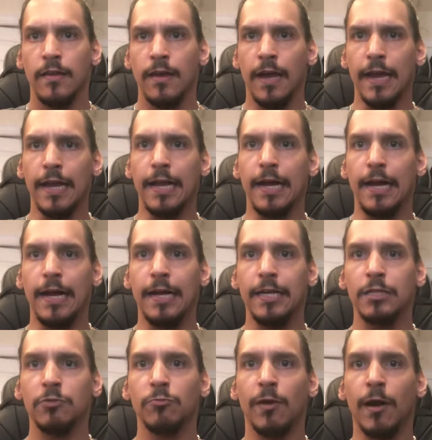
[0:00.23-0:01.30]
Hi
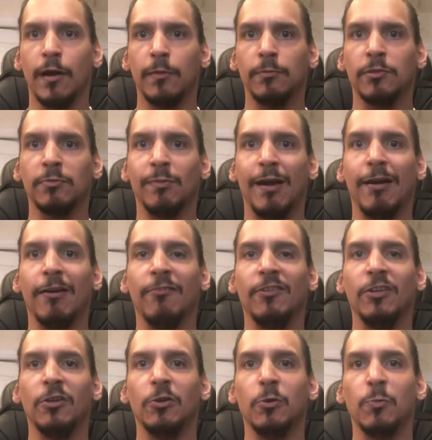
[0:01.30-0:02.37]
guys, welcome to my
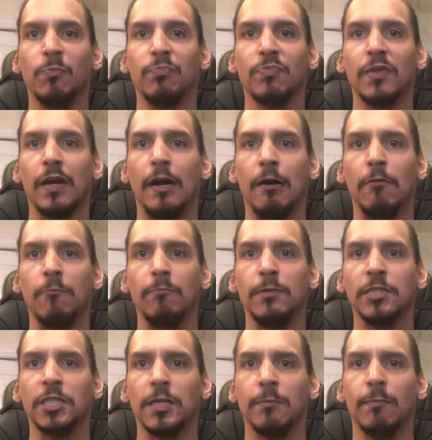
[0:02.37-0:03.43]
review of
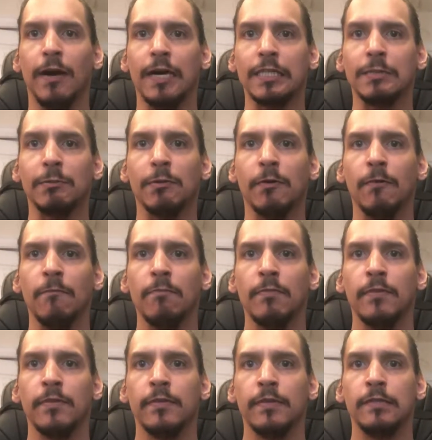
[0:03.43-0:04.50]
Mission Impossible
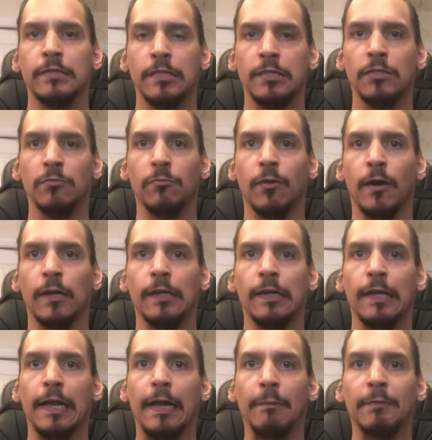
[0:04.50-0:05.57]
Season
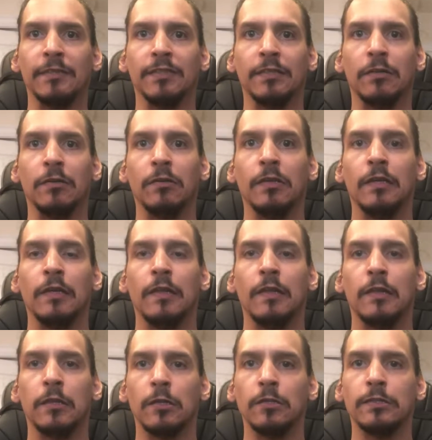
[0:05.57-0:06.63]
1, Episode
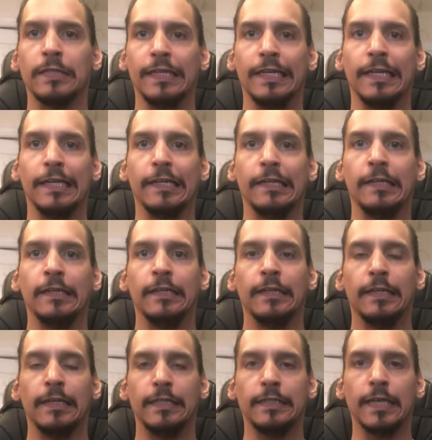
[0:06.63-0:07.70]
13,
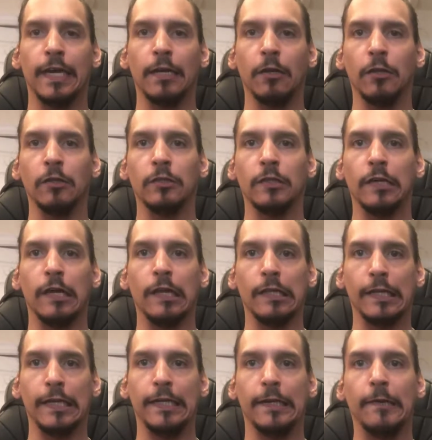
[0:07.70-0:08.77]
entitled
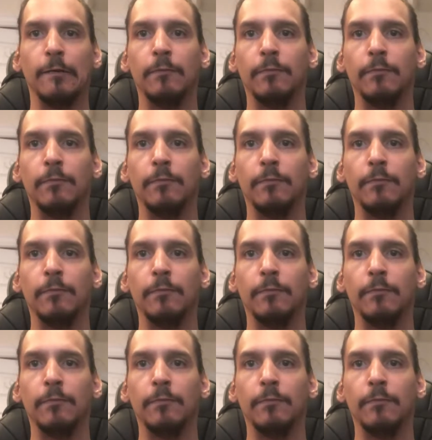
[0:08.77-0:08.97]
Elena.